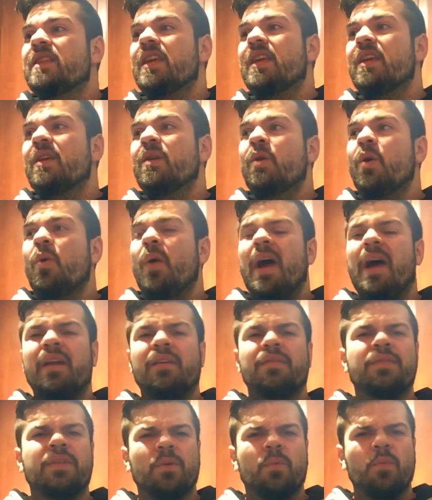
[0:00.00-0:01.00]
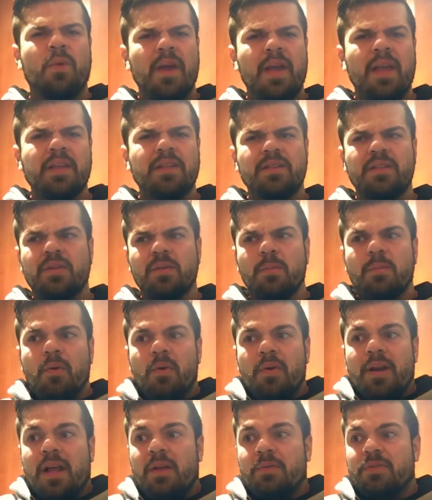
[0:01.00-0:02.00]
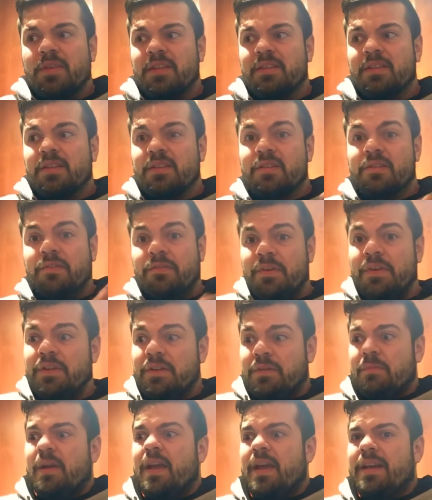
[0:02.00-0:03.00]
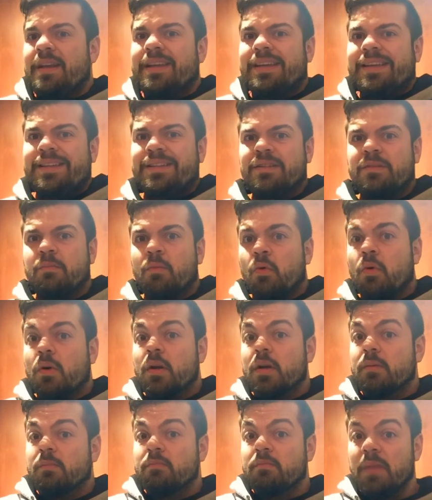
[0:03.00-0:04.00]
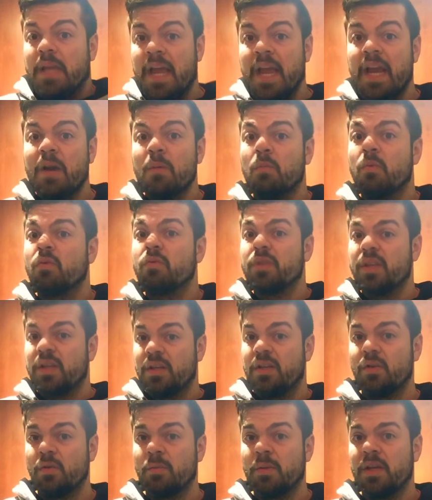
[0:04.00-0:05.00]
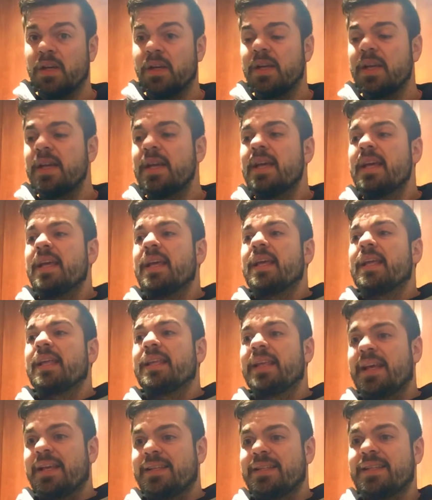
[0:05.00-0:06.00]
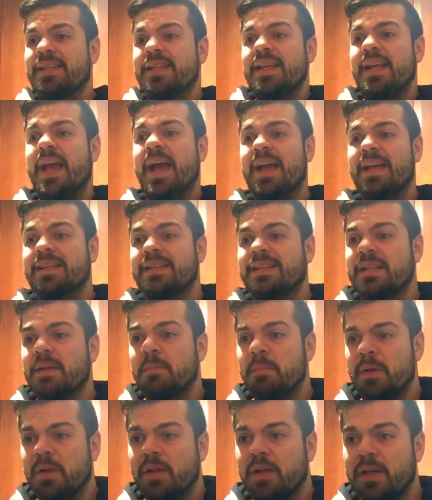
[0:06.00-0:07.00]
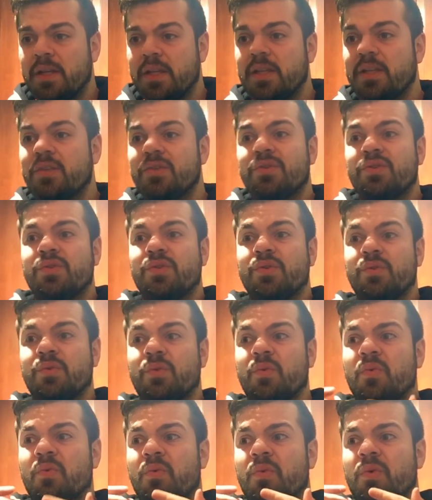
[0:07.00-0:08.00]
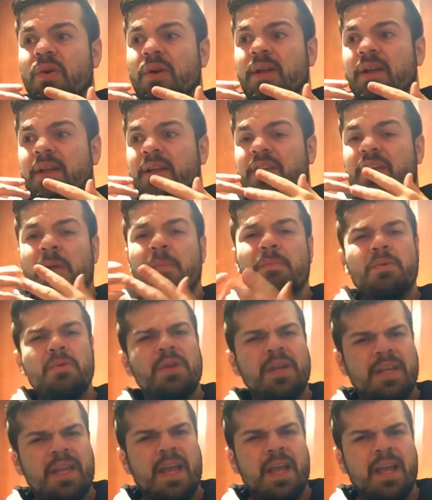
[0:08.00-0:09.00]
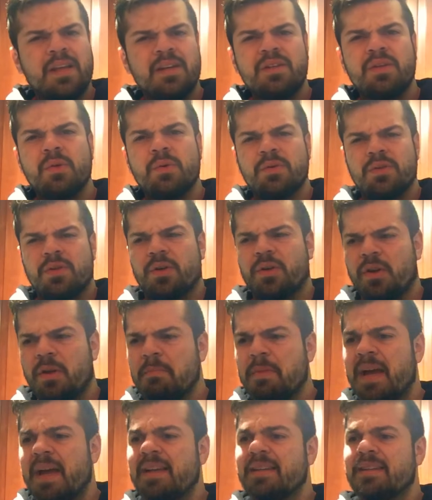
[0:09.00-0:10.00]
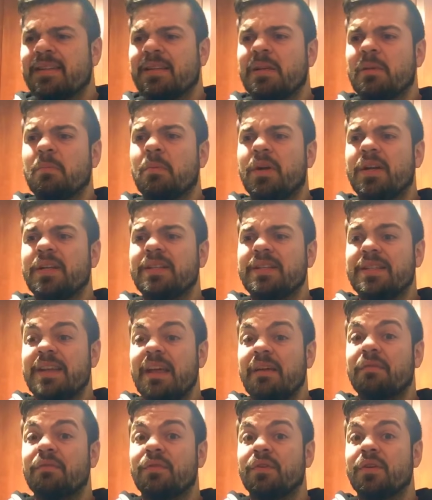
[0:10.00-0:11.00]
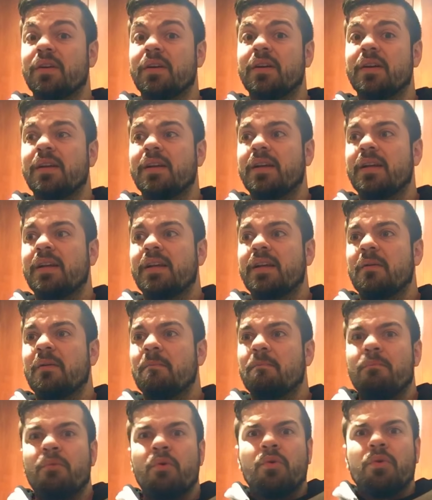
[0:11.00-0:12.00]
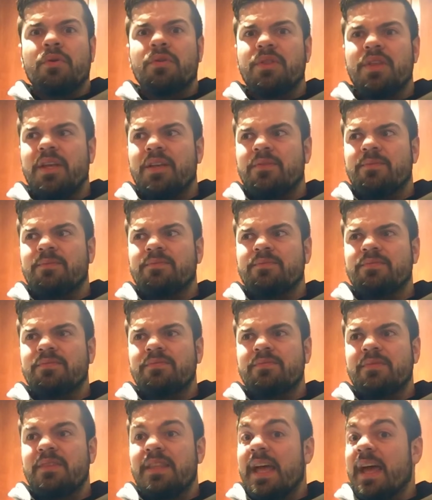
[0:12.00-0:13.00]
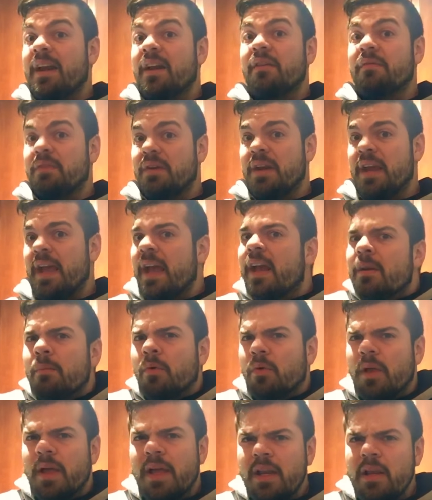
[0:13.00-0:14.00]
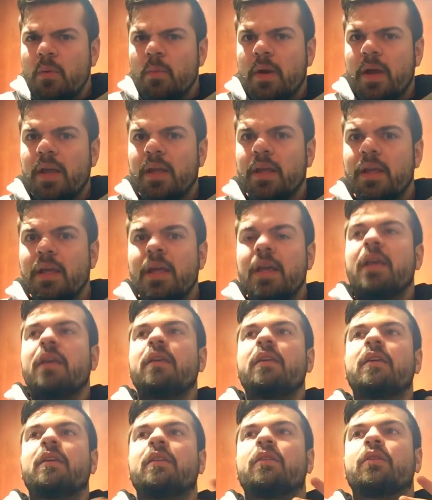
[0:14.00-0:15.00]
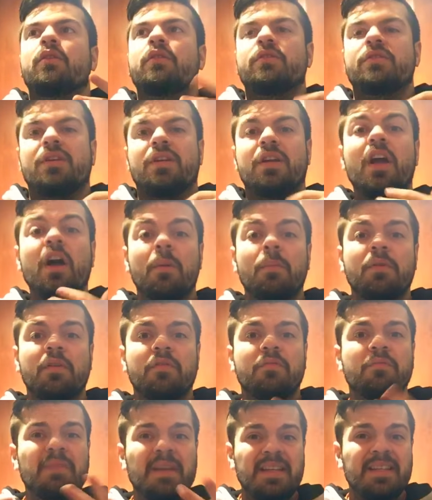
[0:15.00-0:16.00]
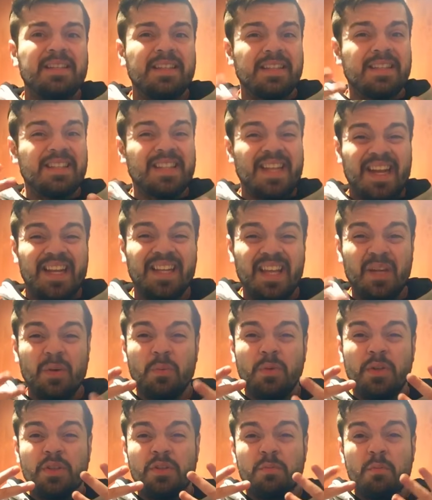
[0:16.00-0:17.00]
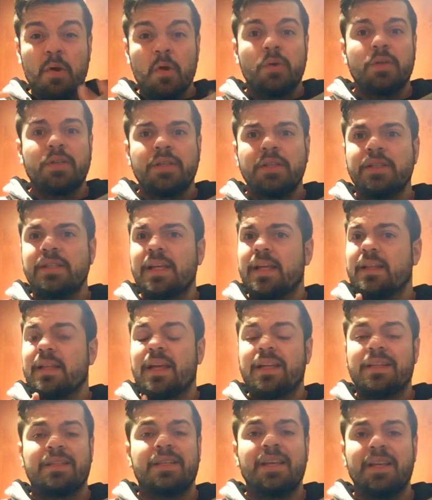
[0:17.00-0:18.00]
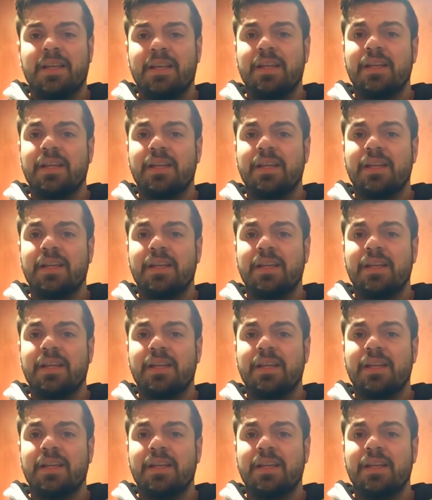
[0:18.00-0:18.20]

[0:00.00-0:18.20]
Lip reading: They go out of their way to point out that this fish man is more animal than human. Yes, he has the ability to communicate to a certain capacity, but it's never more than that of an animal anyway. He learns a couple of basic sign language motions, and that's it.